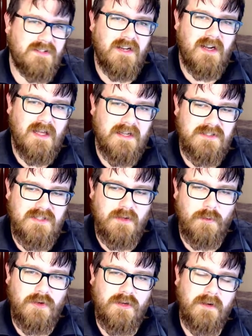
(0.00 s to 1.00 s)
in a large
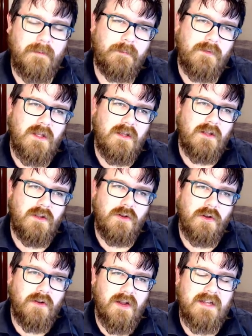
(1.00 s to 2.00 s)
network, you
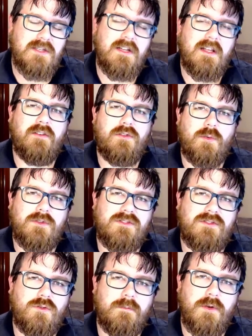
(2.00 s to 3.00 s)
don't actually have to
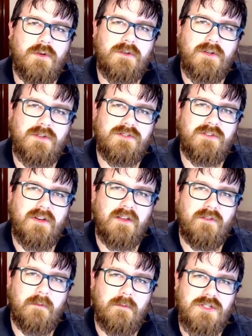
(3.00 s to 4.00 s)
install Burnt Toast on
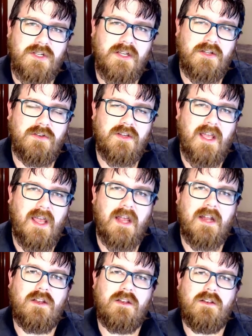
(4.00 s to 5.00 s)
every machine. You
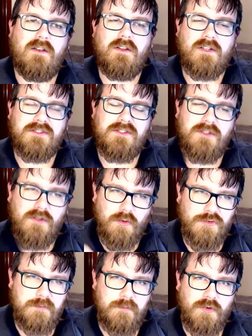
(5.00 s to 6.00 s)
can just
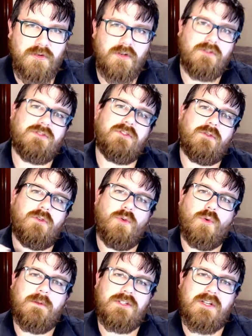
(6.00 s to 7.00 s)
use Burnt Toast on
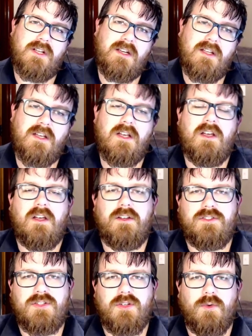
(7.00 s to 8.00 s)
your machine
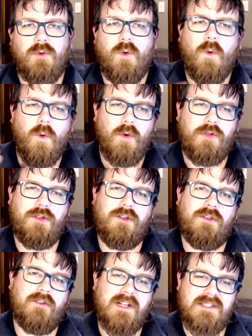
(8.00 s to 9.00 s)
to author
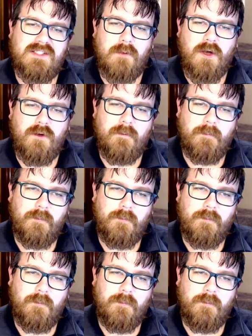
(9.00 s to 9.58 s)
your XML